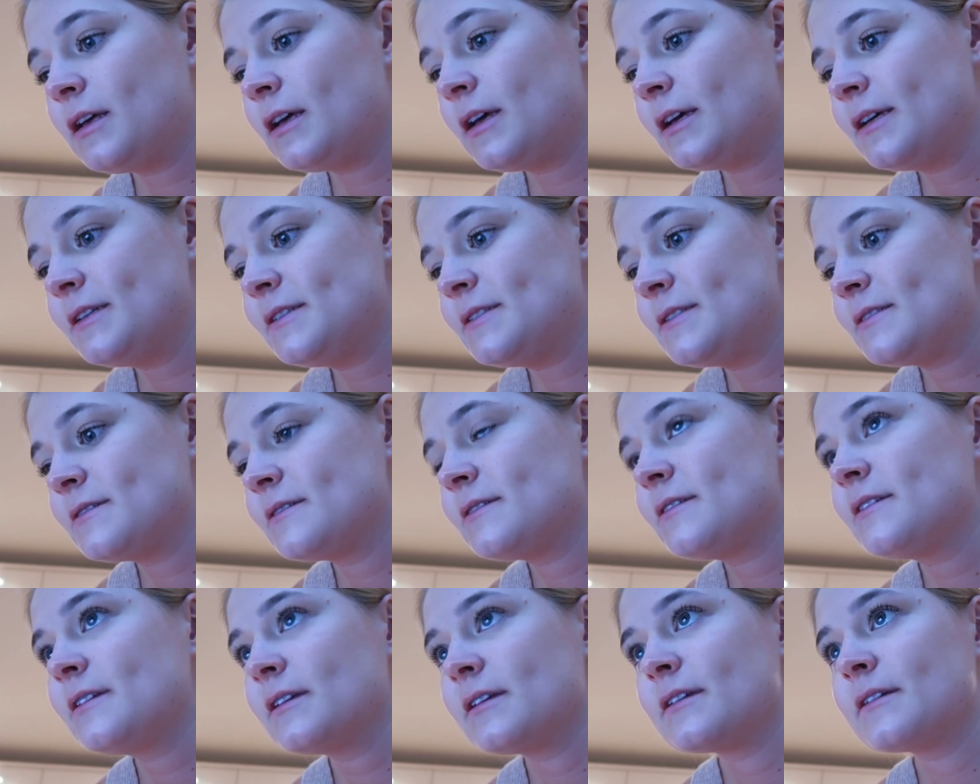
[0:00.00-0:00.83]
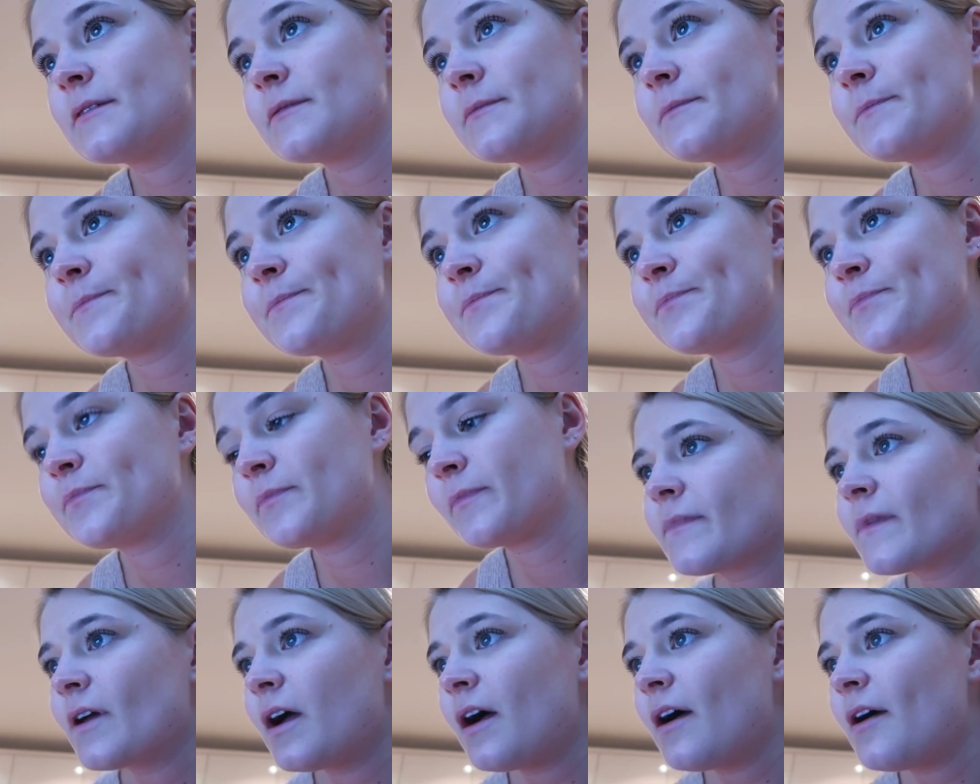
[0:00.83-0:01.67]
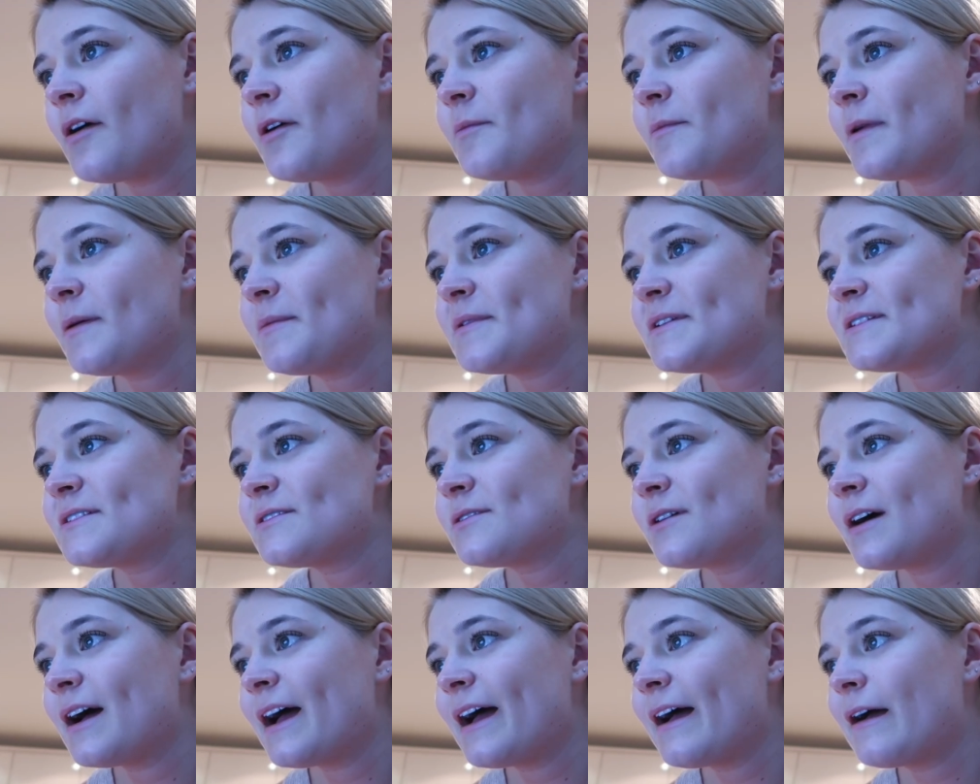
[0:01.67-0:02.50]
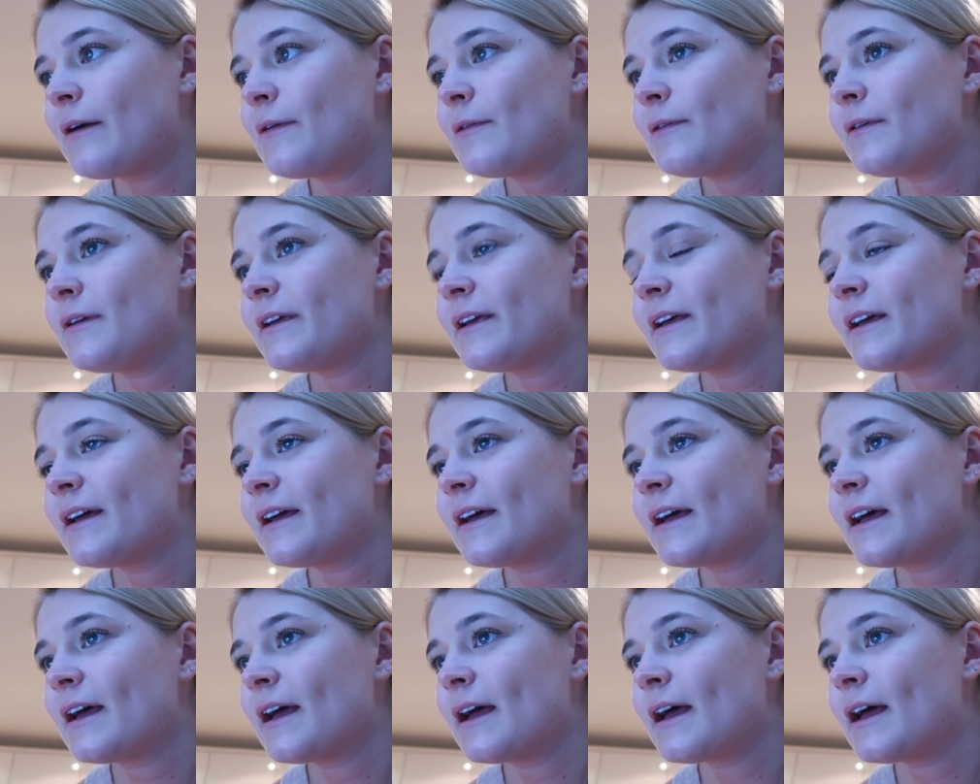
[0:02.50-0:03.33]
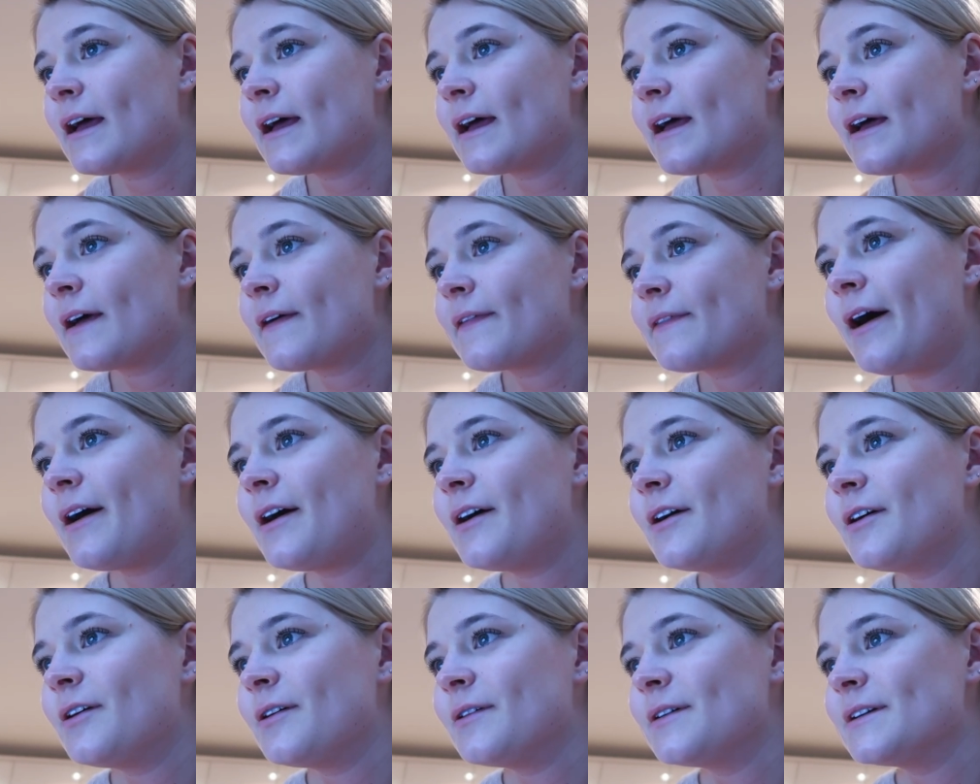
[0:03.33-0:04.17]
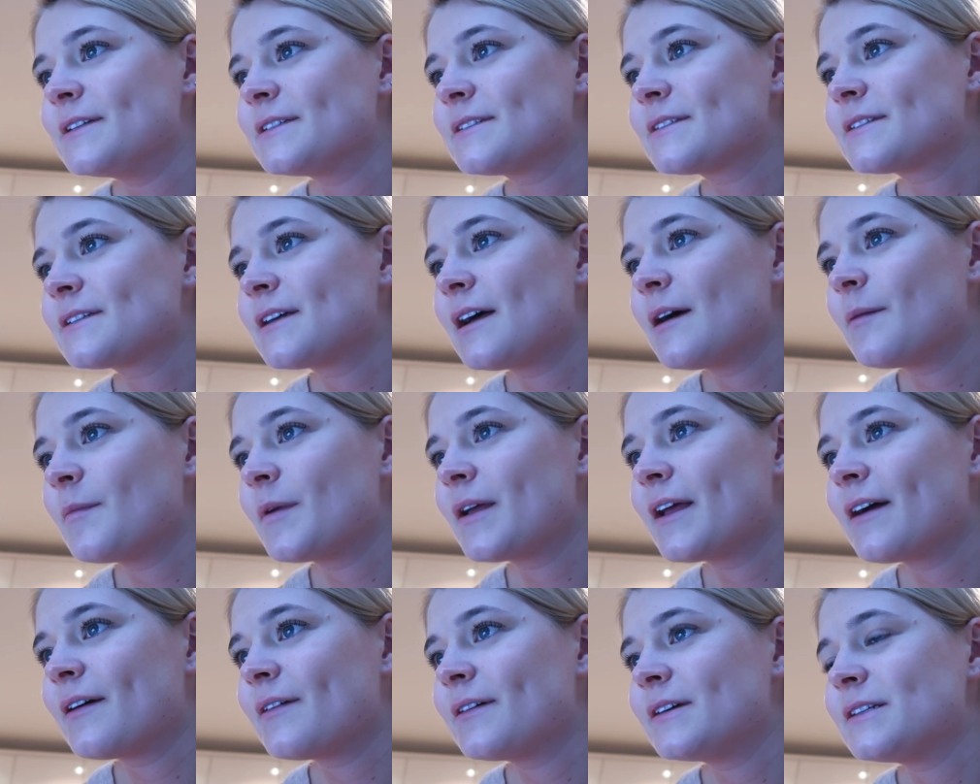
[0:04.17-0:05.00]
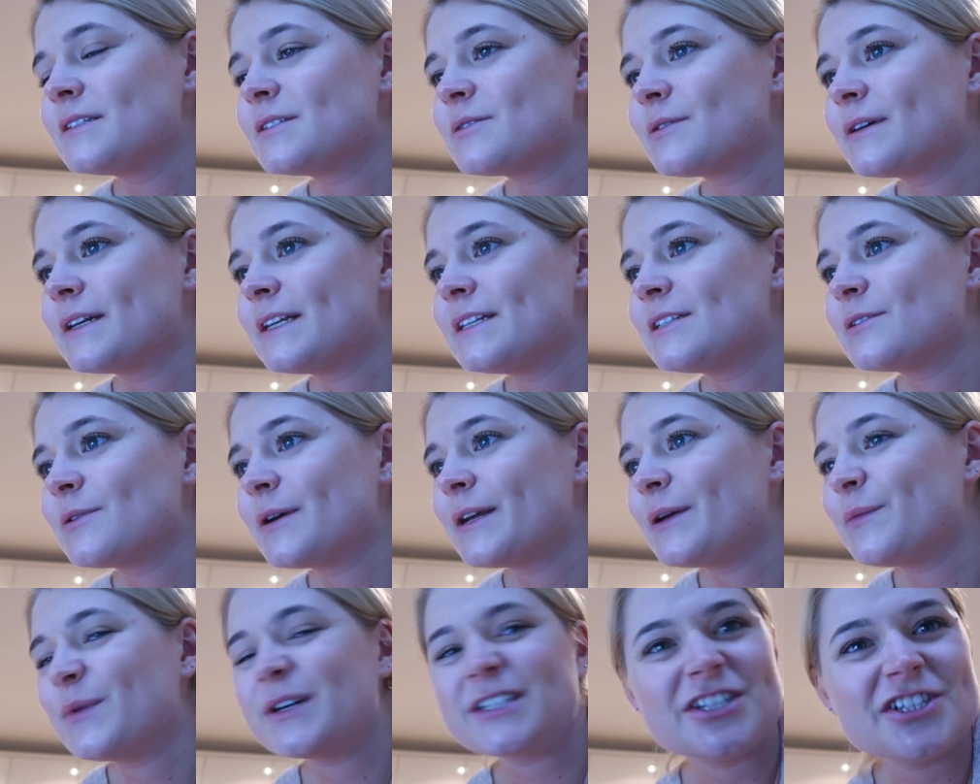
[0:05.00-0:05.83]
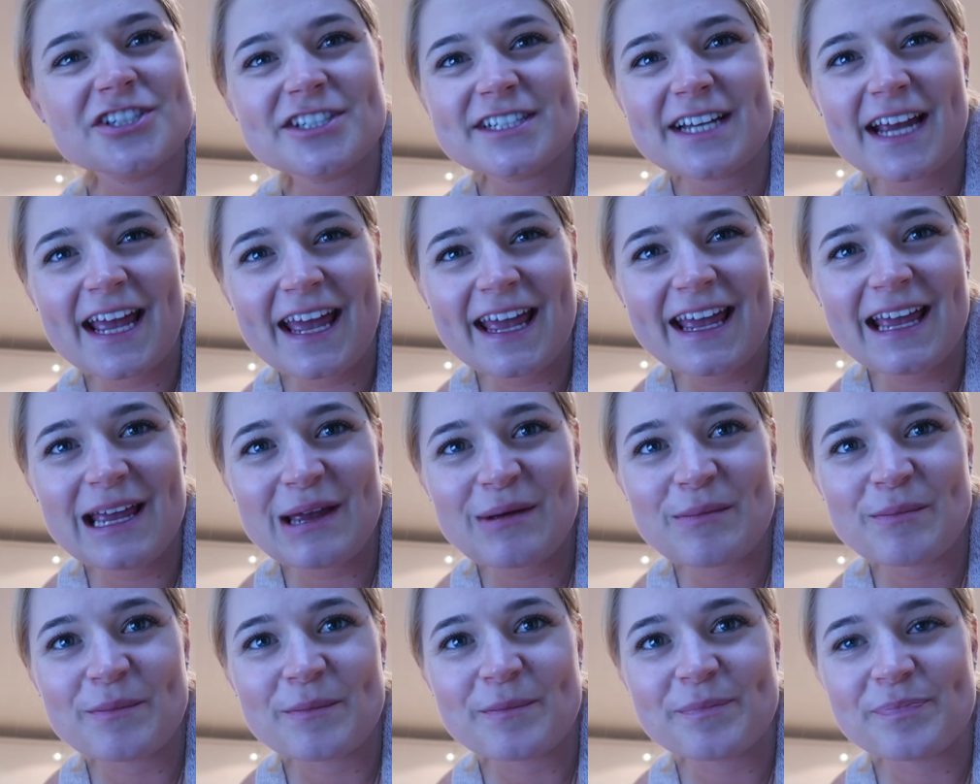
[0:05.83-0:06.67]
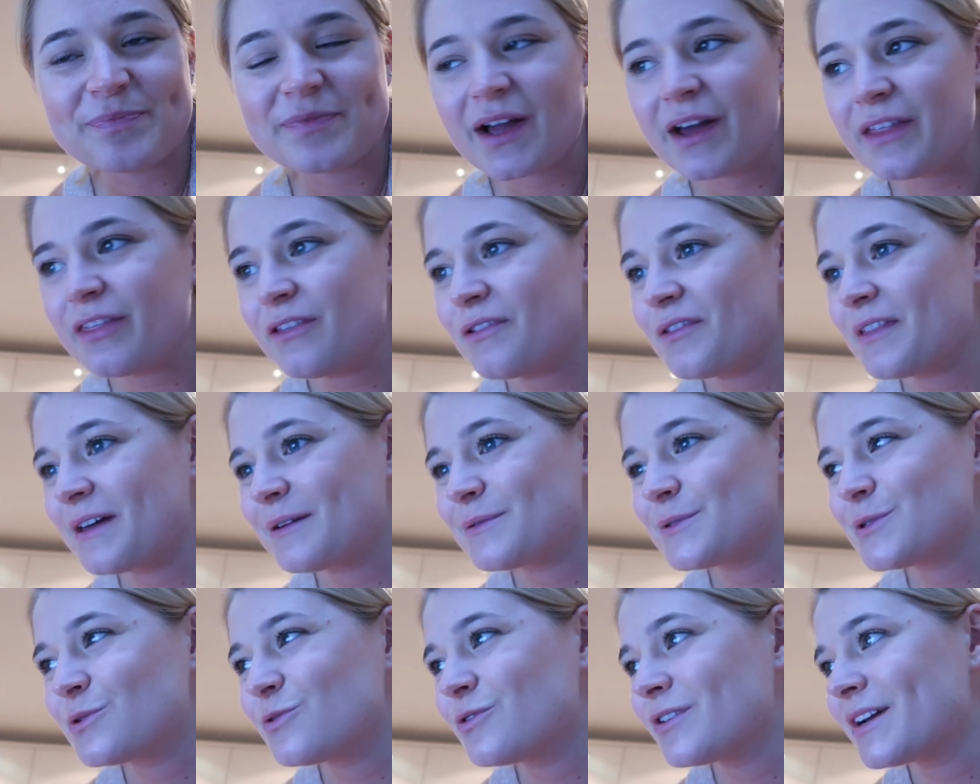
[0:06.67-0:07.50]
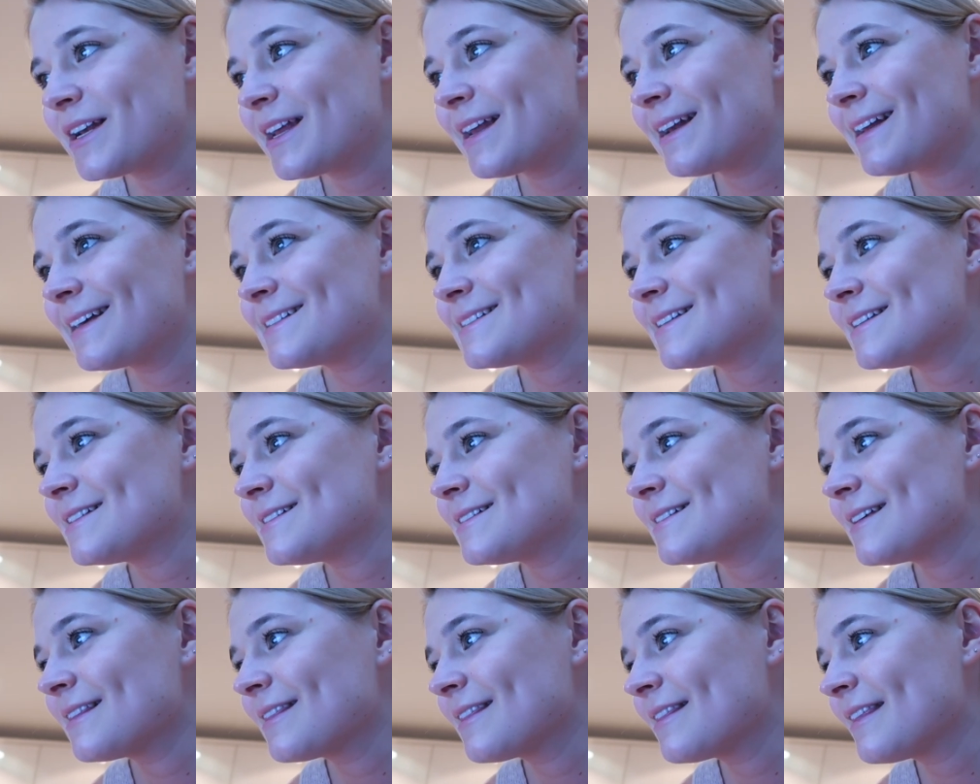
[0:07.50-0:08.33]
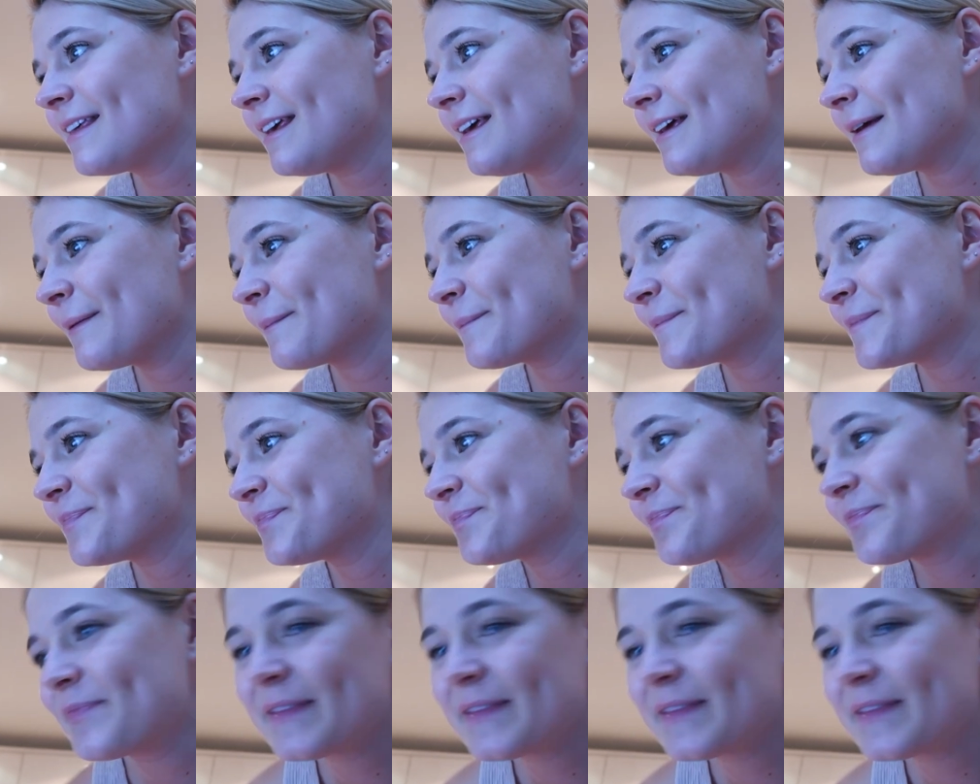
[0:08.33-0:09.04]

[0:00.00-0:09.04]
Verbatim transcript: the Heights, yeah. Oh, maybe it's not out yet. Oh, it's coming out in 2021. Shame. I thought that was already an existing thing.